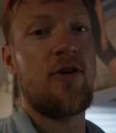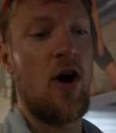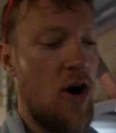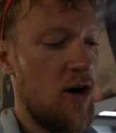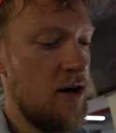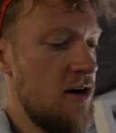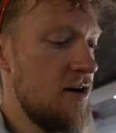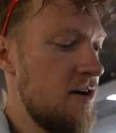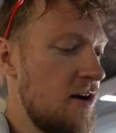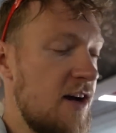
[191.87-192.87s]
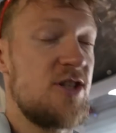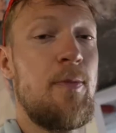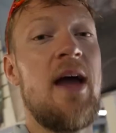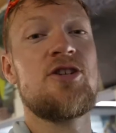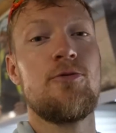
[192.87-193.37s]
got a
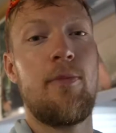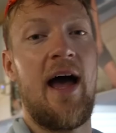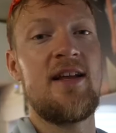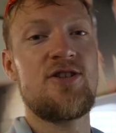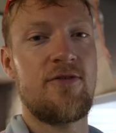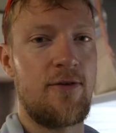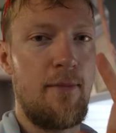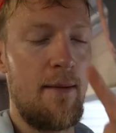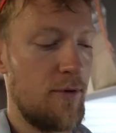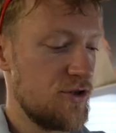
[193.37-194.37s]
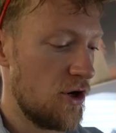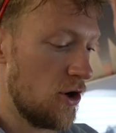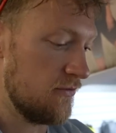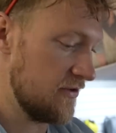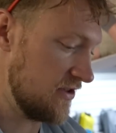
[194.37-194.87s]
special badge for members
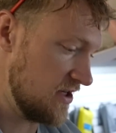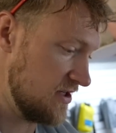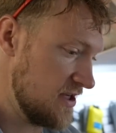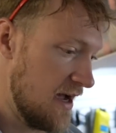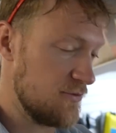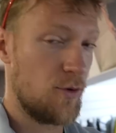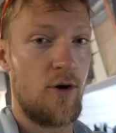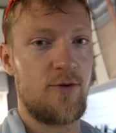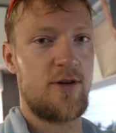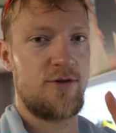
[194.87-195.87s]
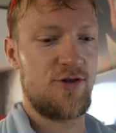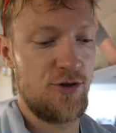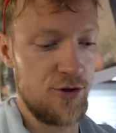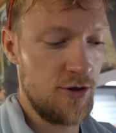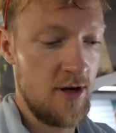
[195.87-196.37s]
of the Yam Squad, which I'll
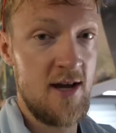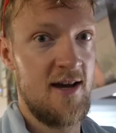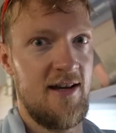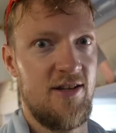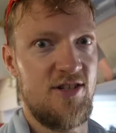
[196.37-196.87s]
show you in a